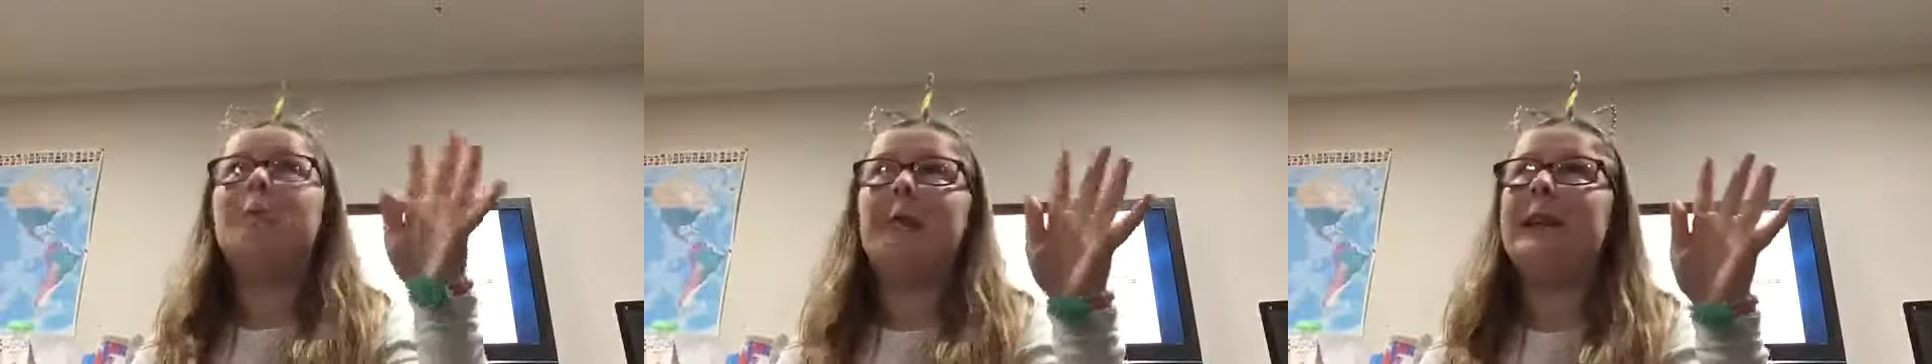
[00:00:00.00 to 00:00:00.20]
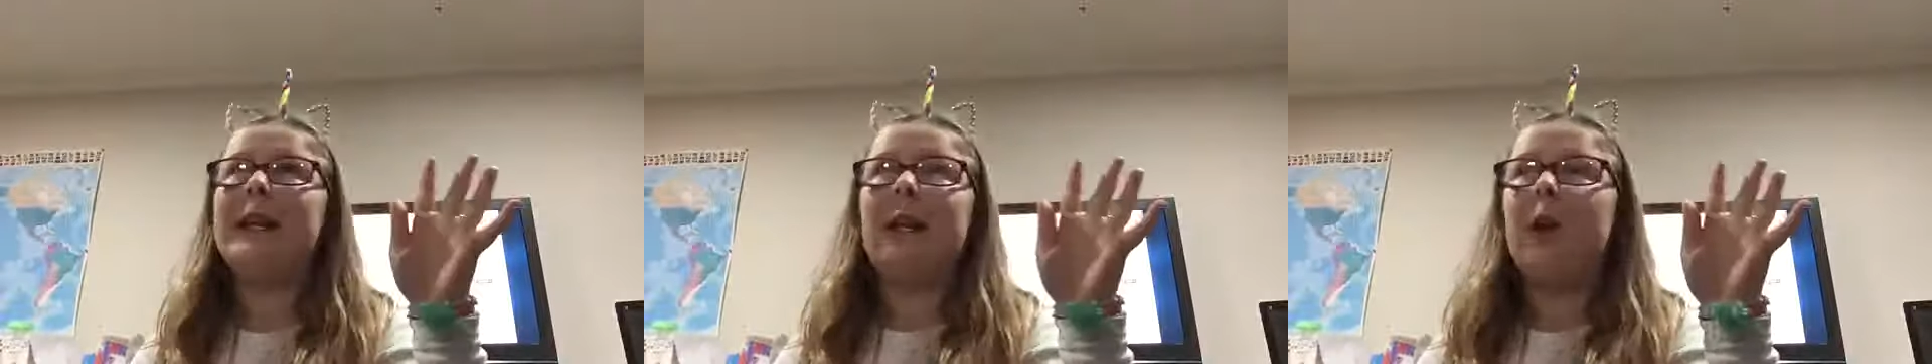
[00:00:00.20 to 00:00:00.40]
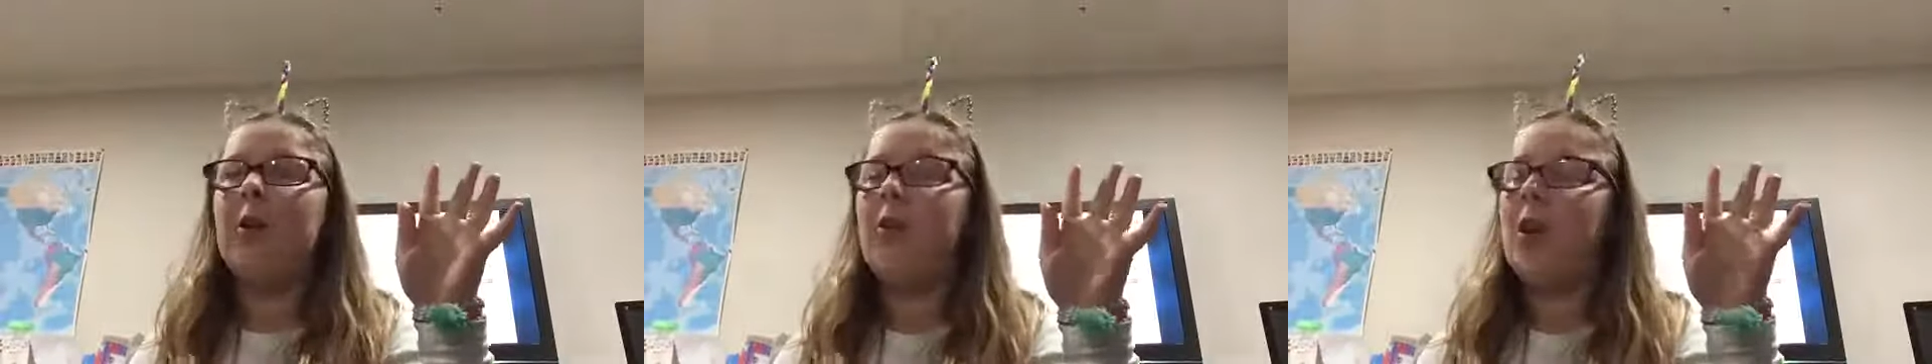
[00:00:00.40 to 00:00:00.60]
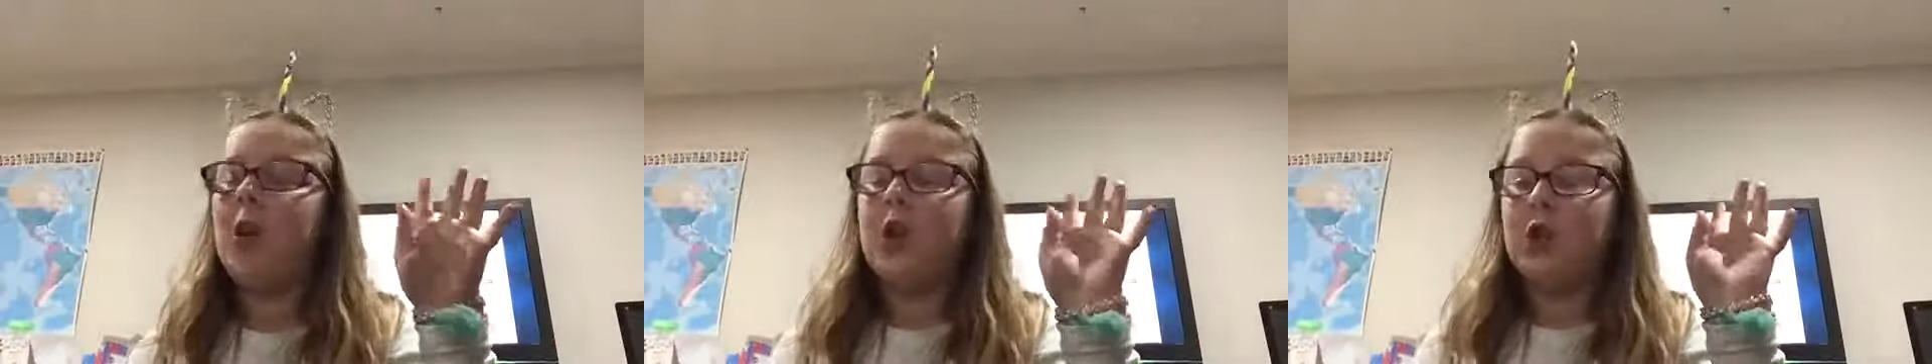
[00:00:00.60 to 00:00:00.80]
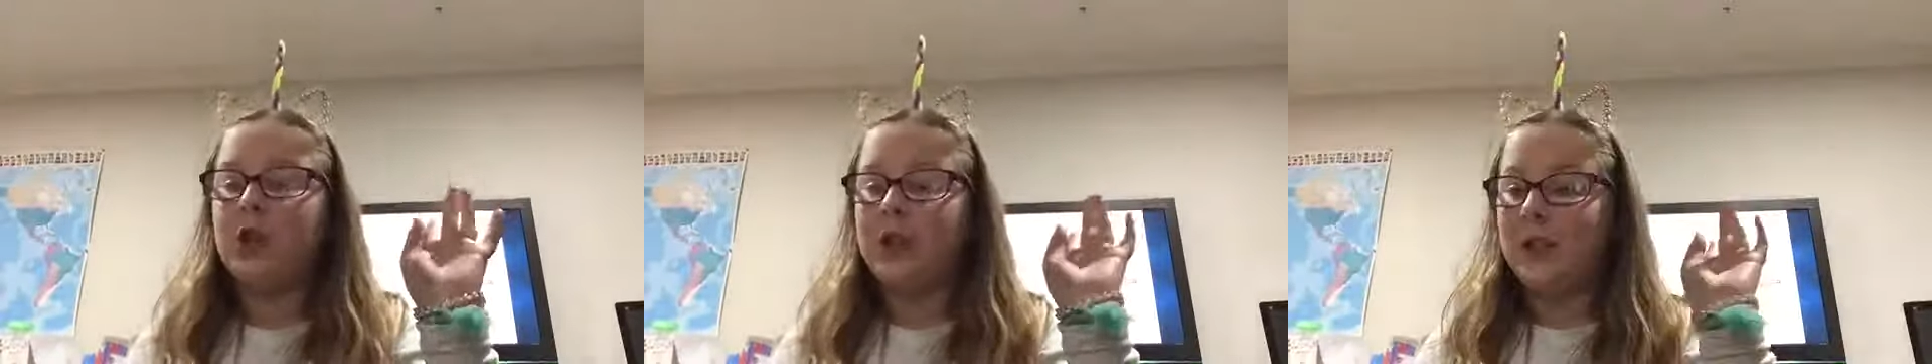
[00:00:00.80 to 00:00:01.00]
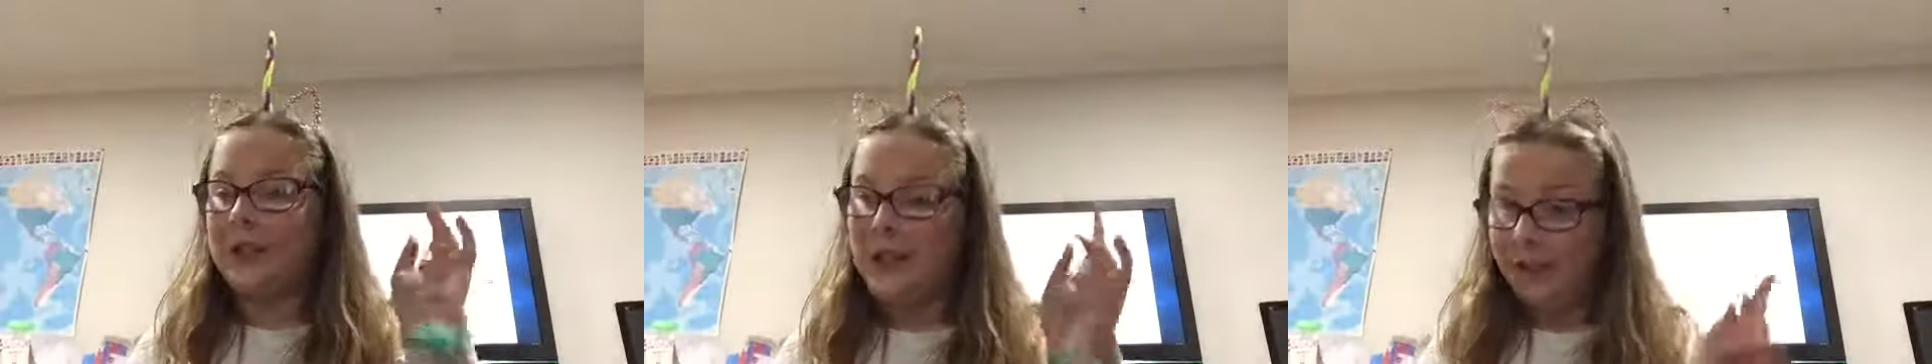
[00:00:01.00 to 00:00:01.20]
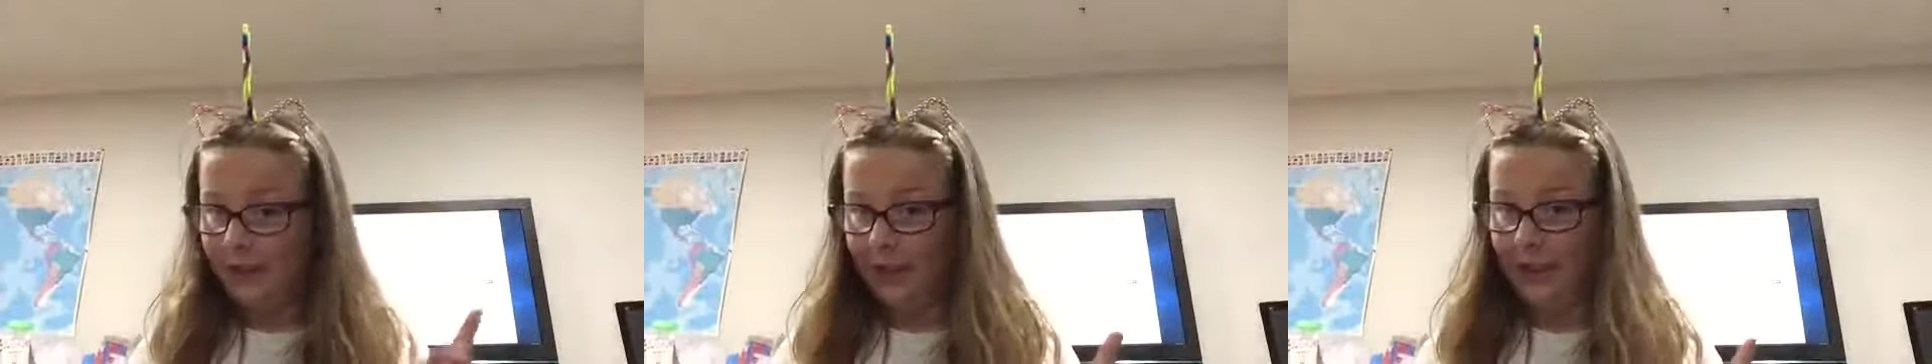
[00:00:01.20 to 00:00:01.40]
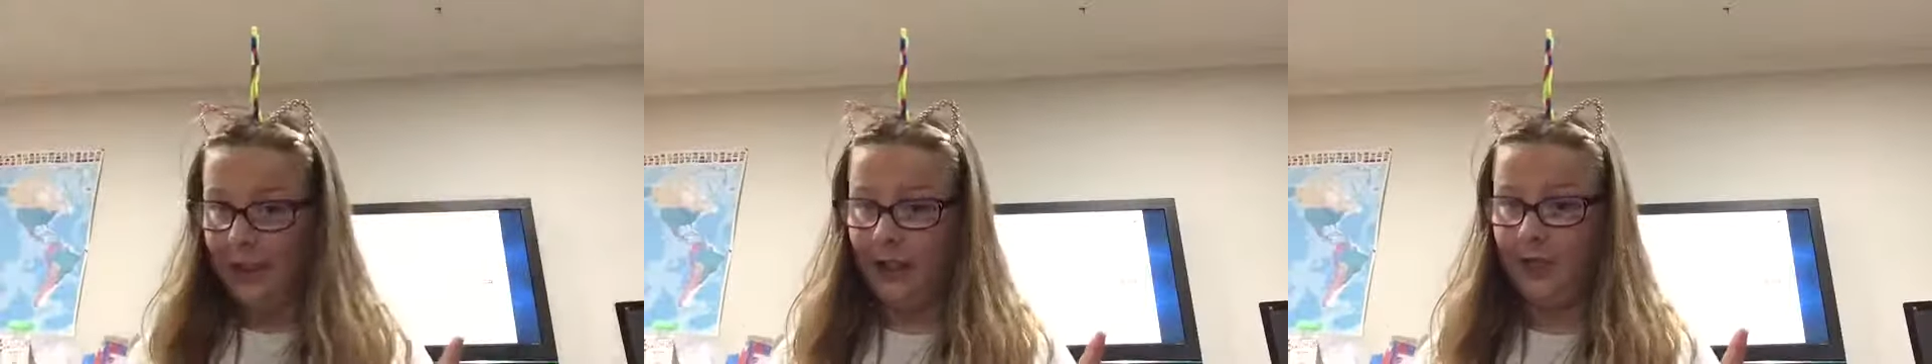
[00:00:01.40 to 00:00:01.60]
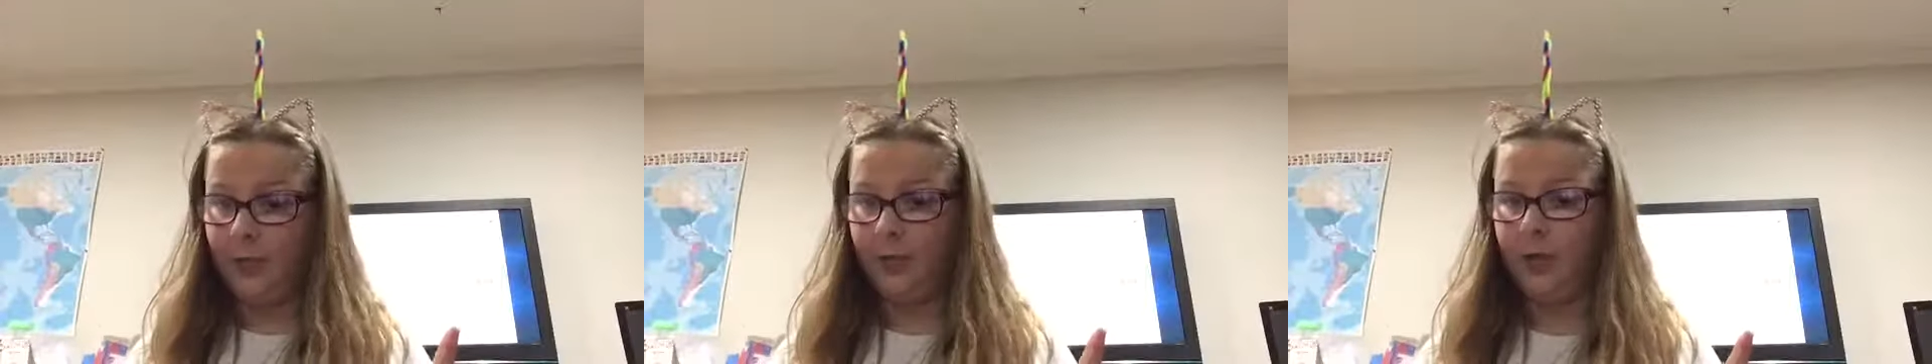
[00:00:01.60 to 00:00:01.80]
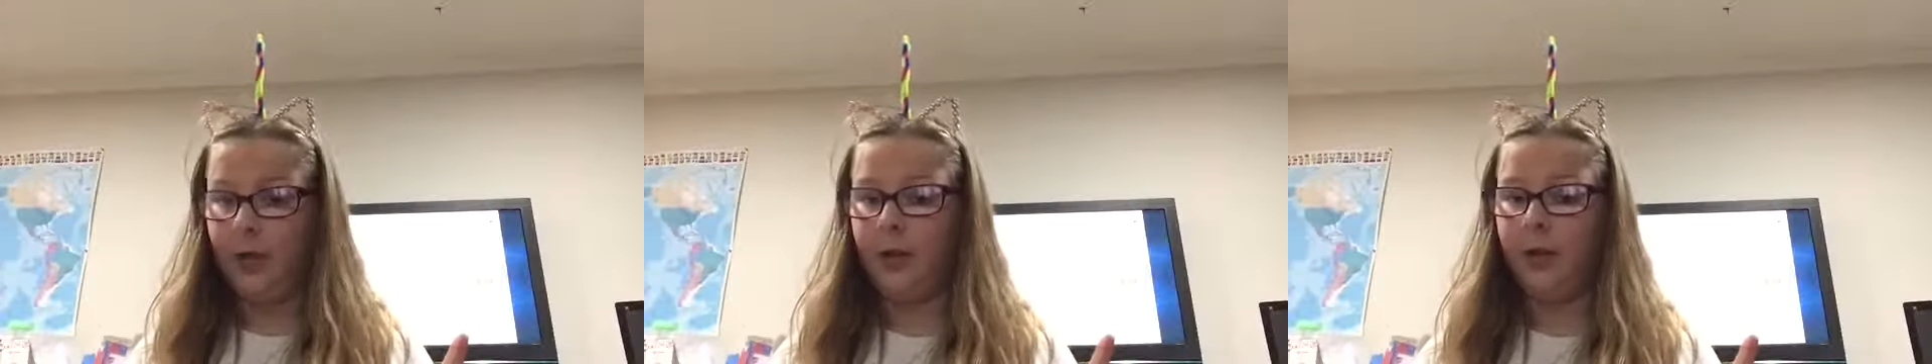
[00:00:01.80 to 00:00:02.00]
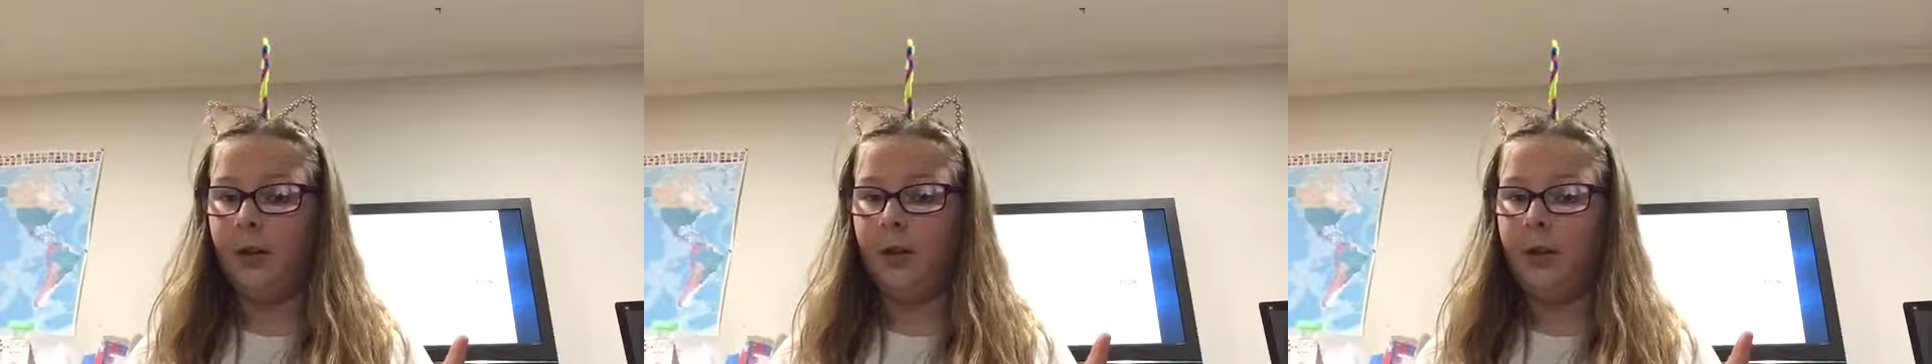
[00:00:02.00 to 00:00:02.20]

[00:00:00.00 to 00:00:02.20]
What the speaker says: video just announcing it to her.